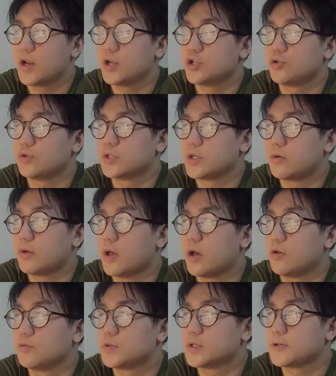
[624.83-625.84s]
It sure as hell
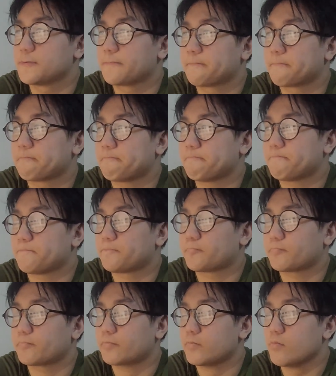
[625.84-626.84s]
helps.
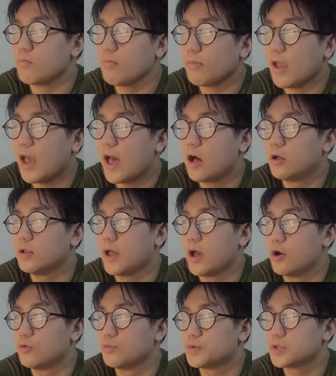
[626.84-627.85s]
Hell
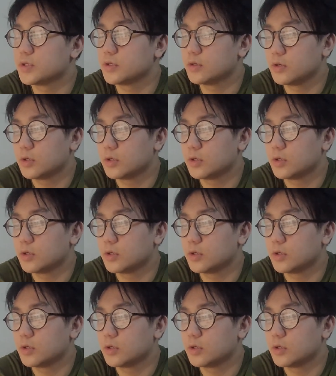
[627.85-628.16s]
helps.